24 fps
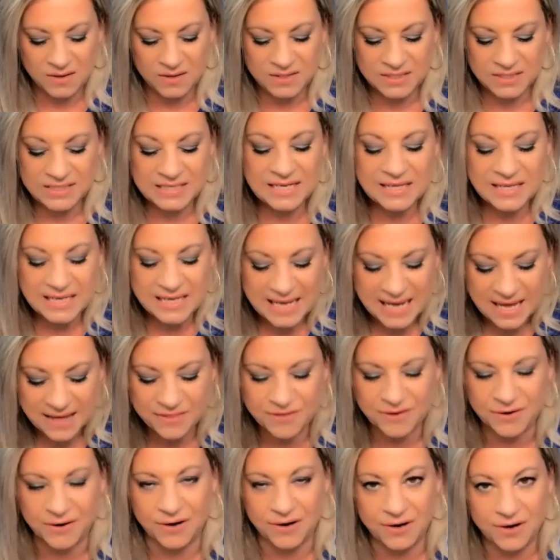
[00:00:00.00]

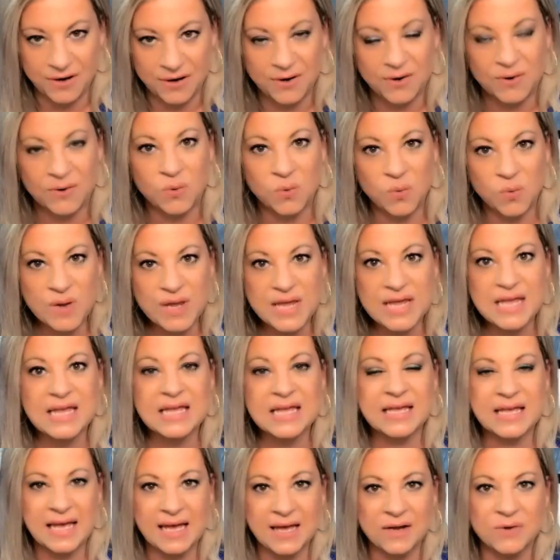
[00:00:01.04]
Together, we
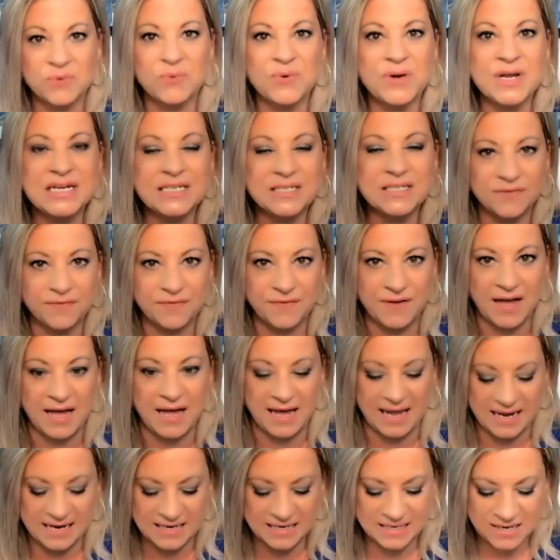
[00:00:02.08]
can
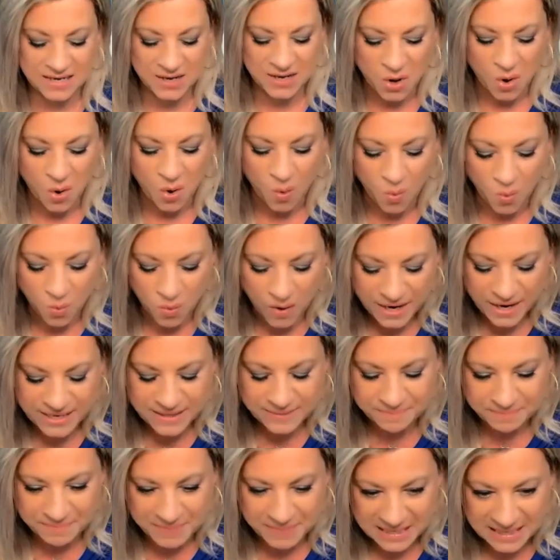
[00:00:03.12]
redefine what
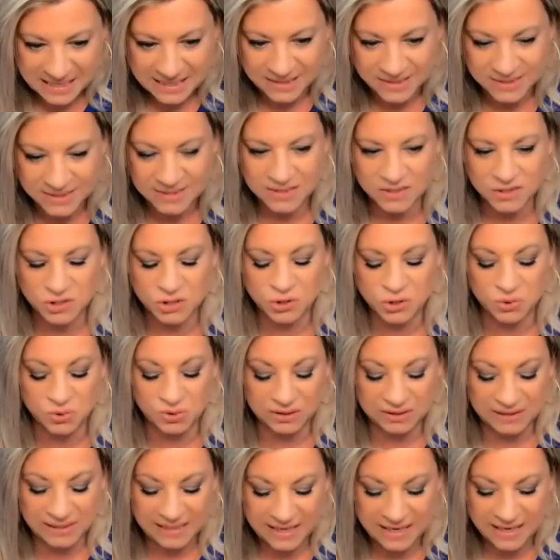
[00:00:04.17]
it means to
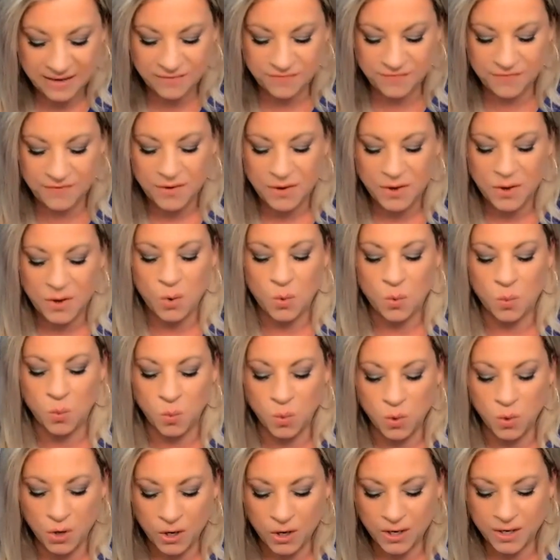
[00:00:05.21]
live,
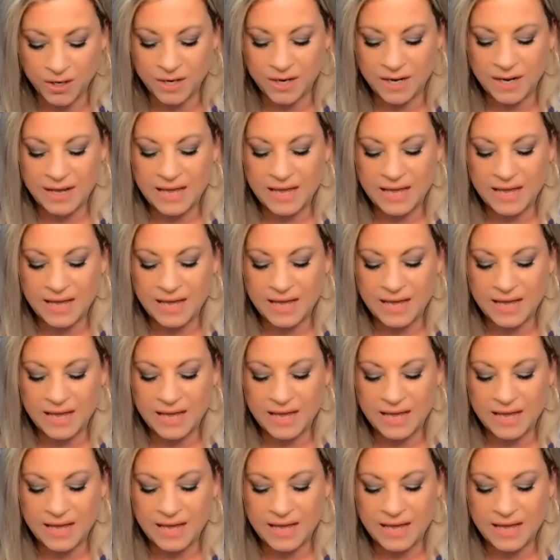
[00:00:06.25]
work,